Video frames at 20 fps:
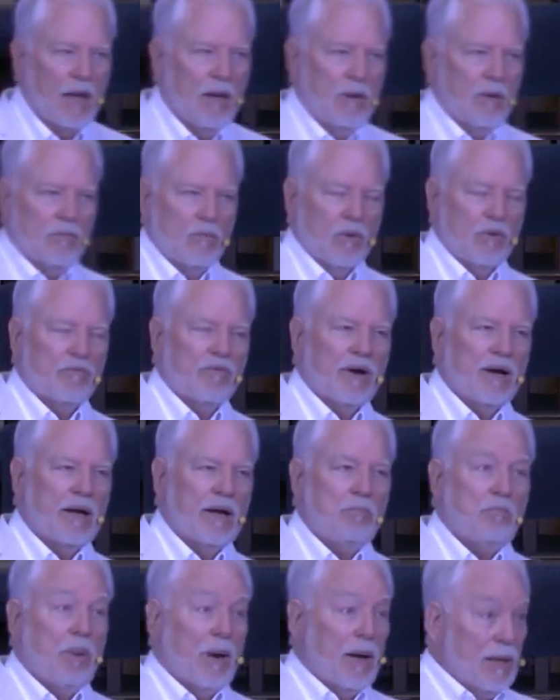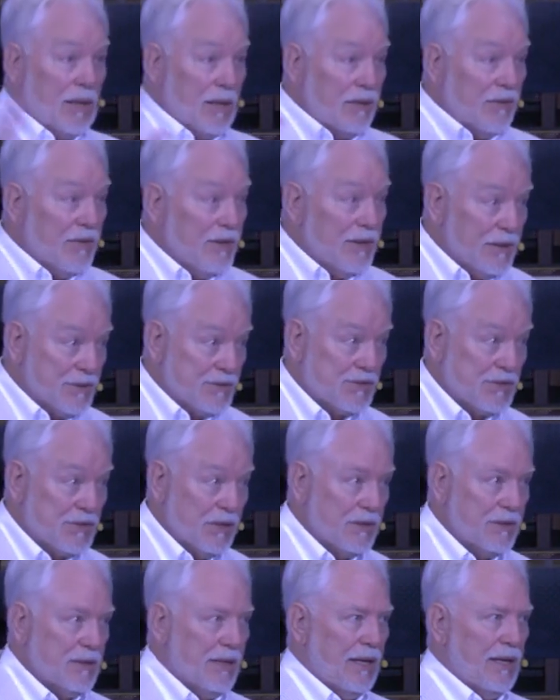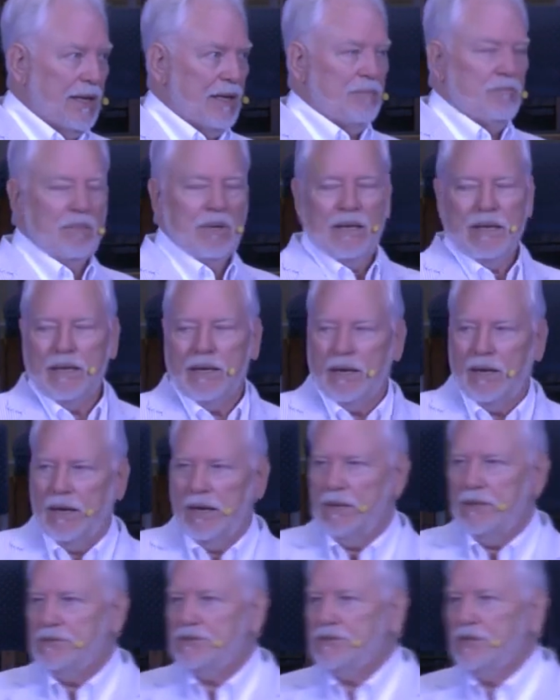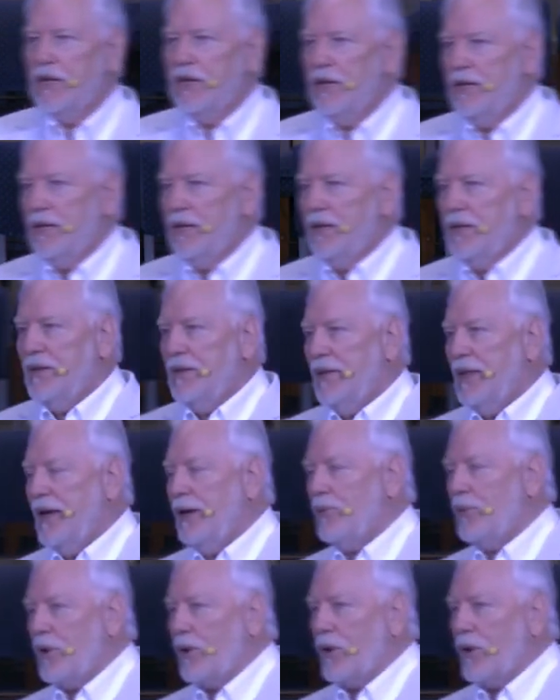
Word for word: were very polytheistic, they had many gods. They were